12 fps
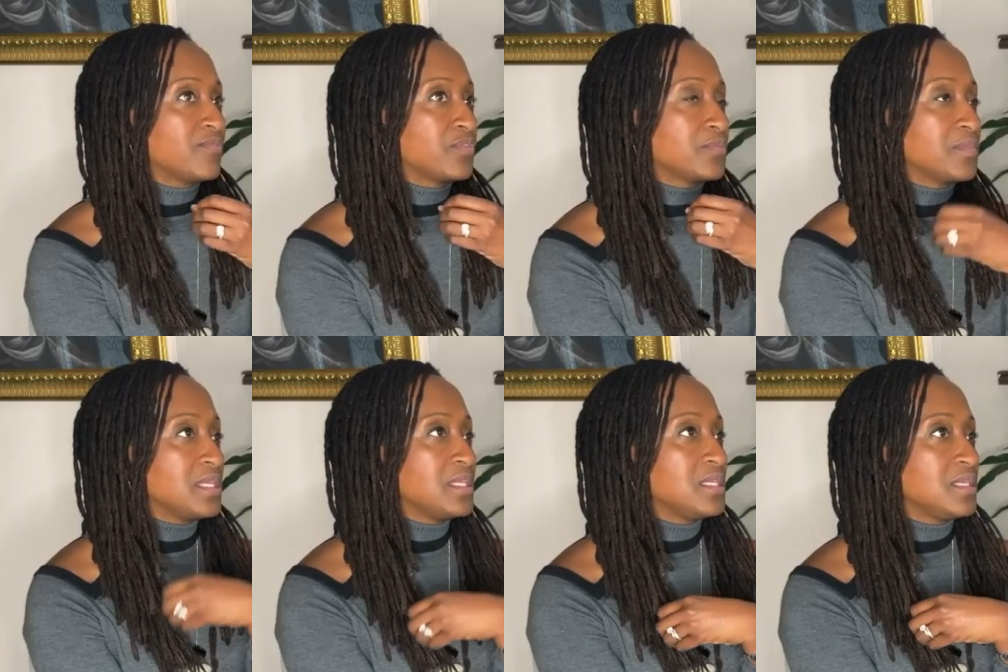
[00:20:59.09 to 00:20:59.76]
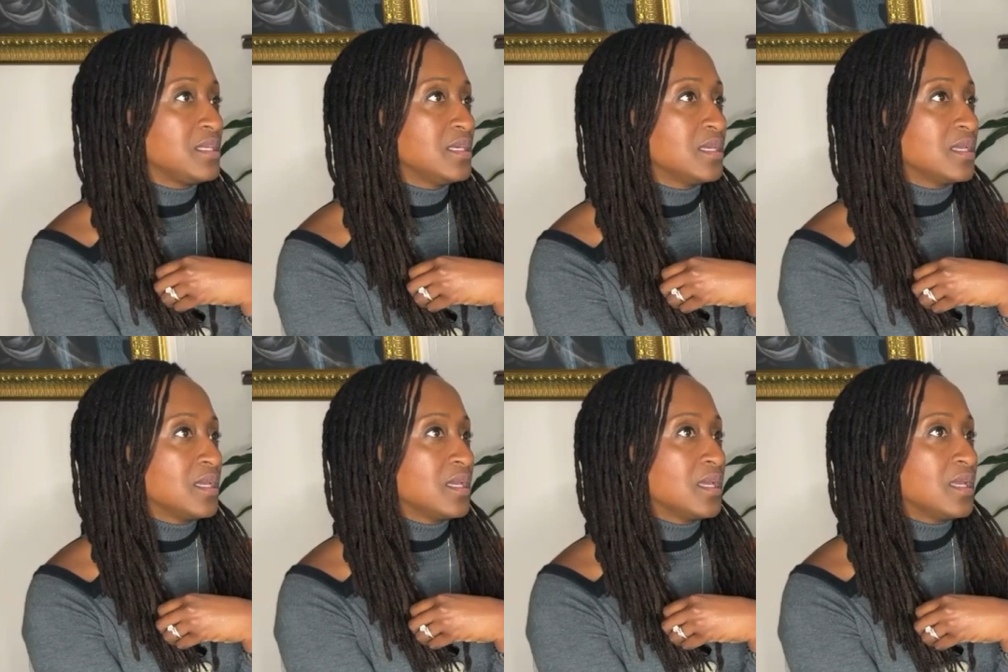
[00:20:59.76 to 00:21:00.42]
For me,
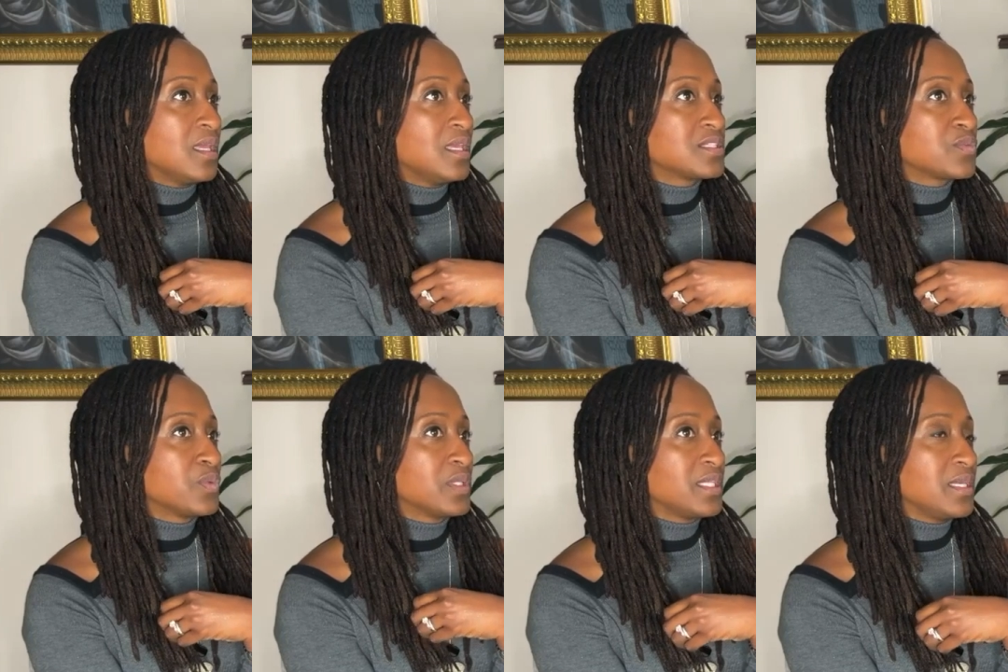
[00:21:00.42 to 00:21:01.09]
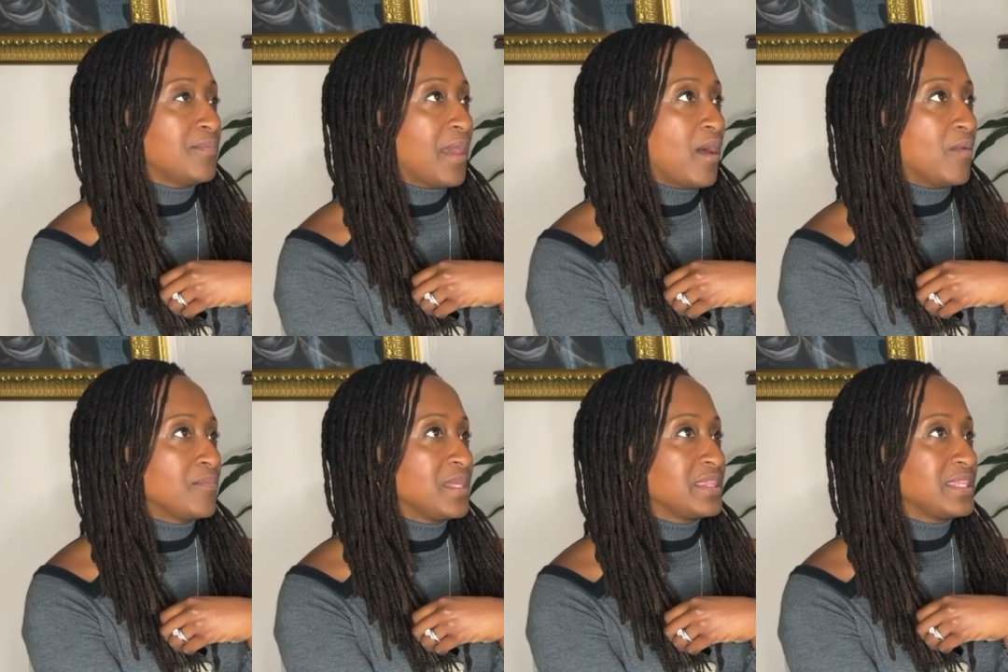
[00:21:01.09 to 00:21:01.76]
it's really about
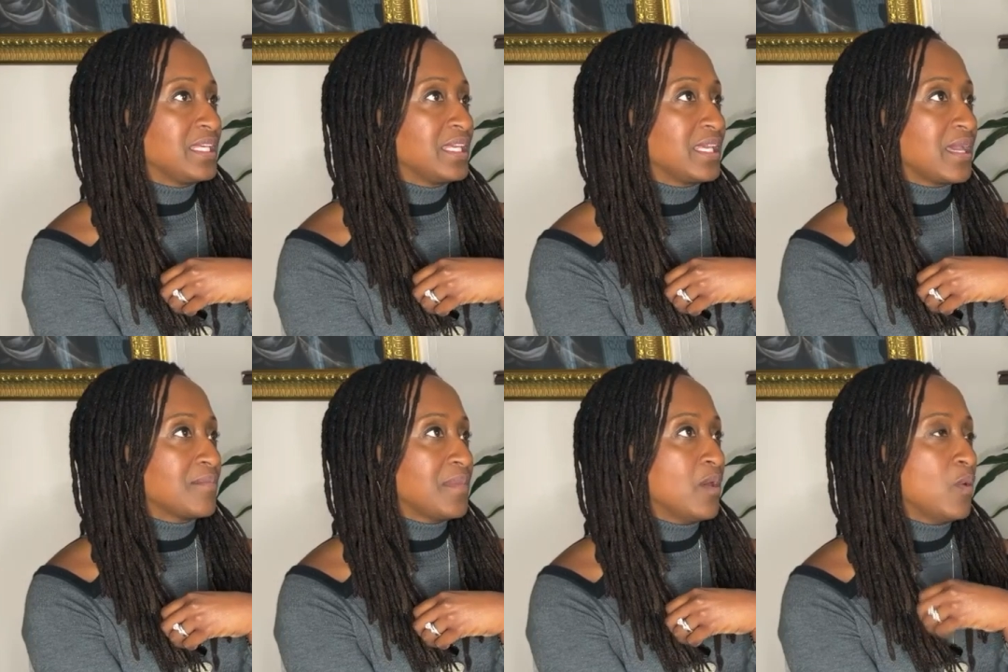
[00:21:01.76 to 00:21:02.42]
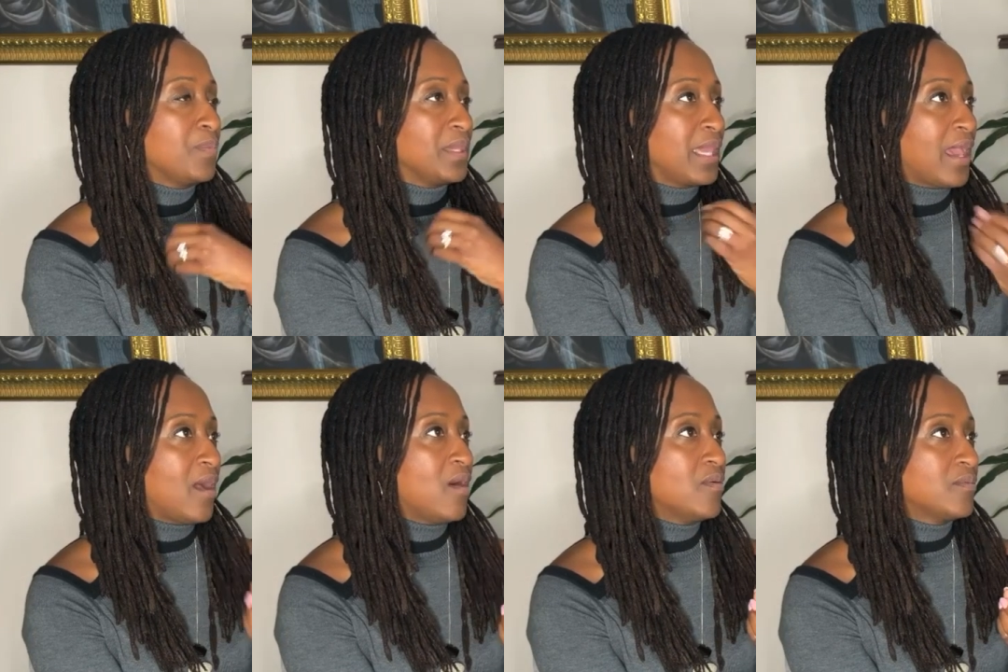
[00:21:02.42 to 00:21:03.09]
me thinking I'm helping
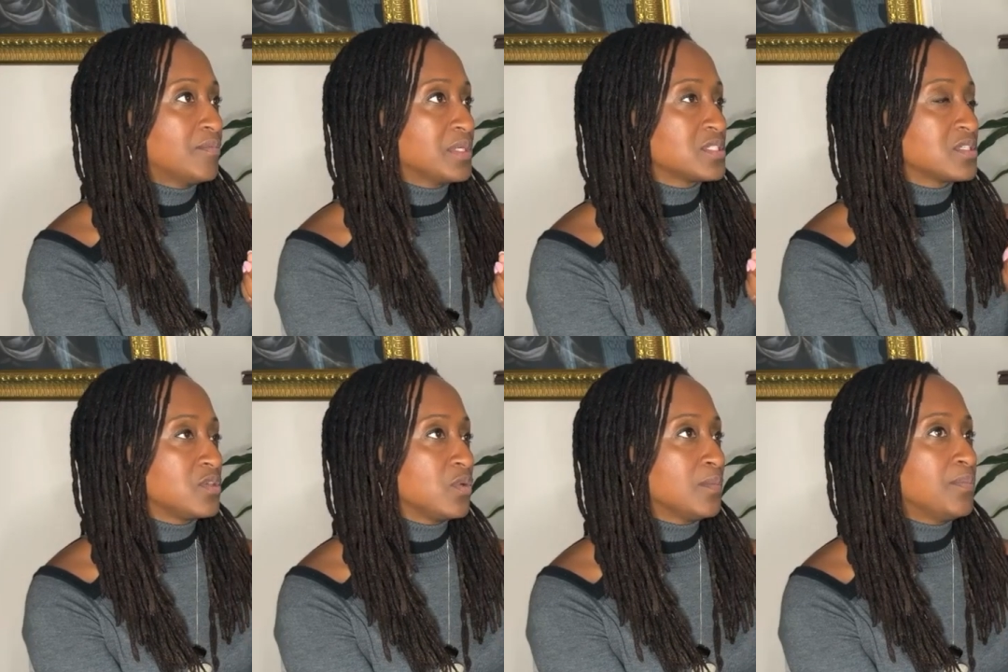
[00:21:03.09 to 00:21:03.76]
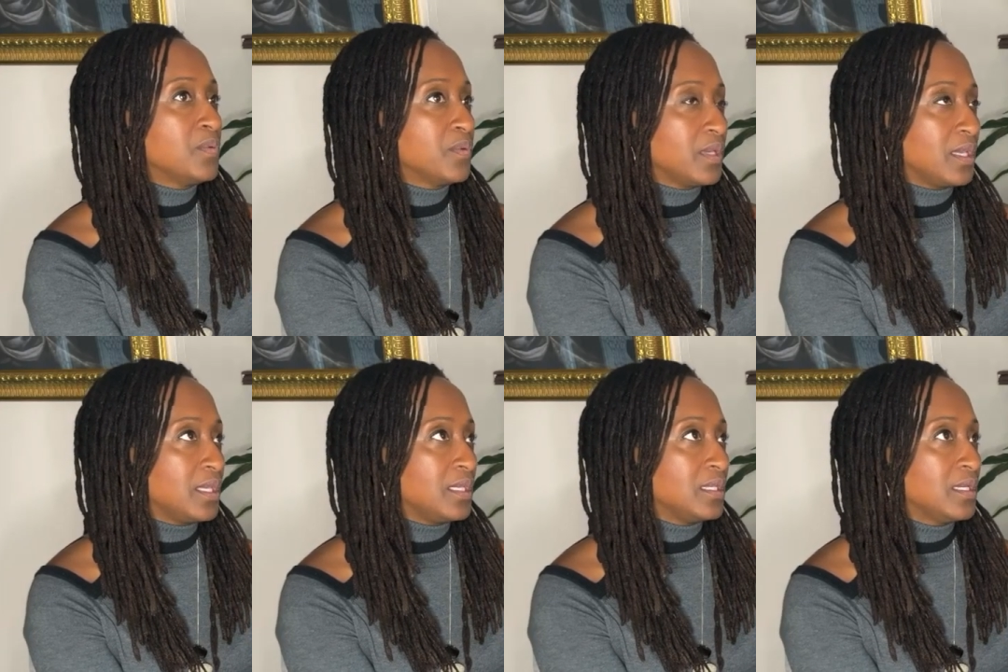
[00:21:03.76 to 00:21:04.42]
out. But to your
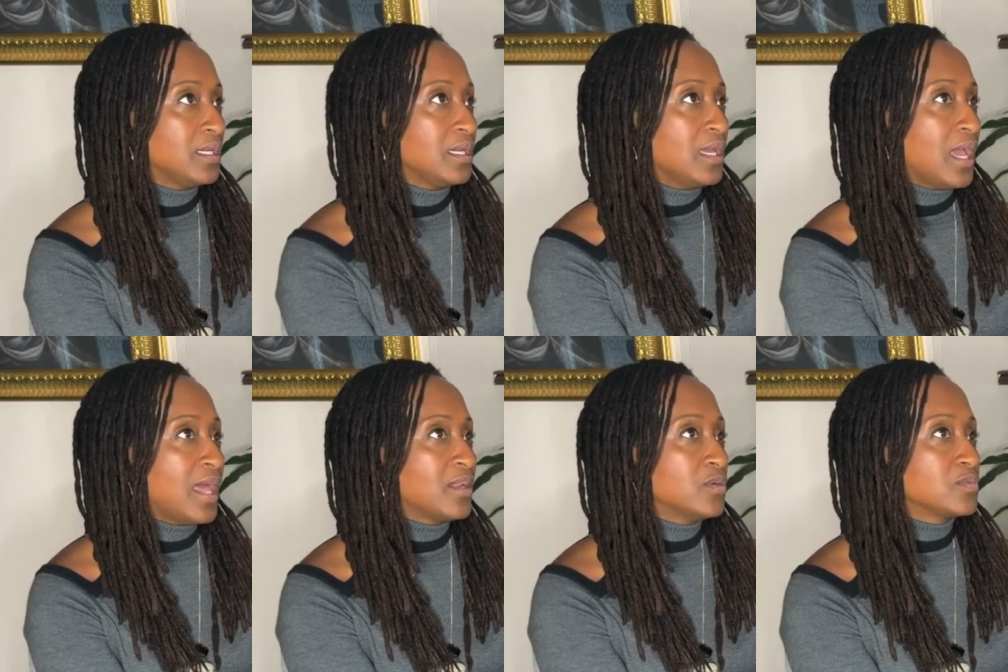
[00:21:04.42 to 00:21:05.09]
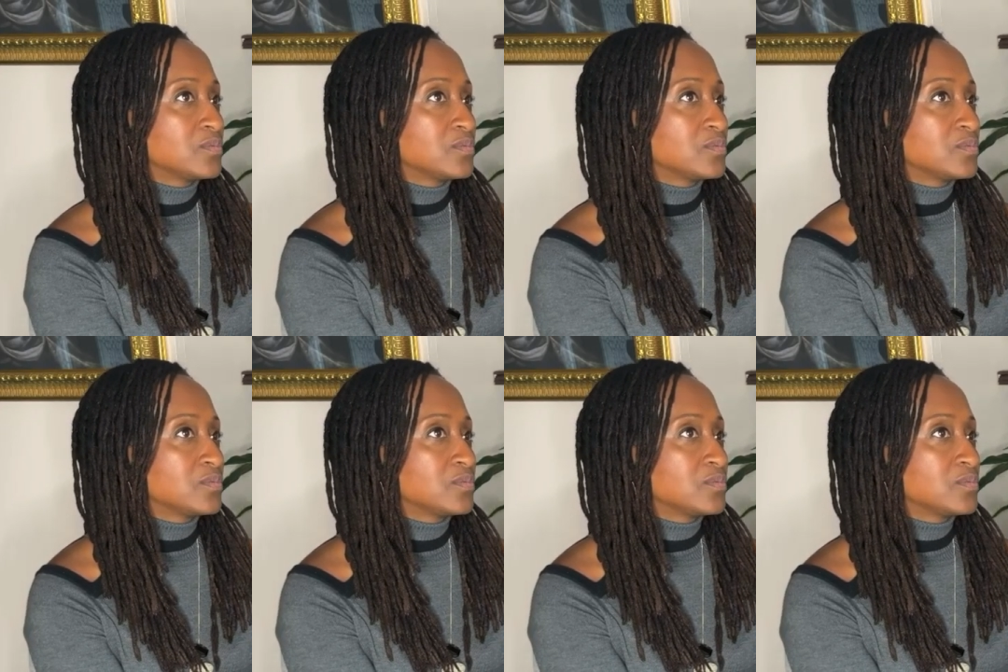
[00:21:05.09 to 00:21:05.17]
point, I don't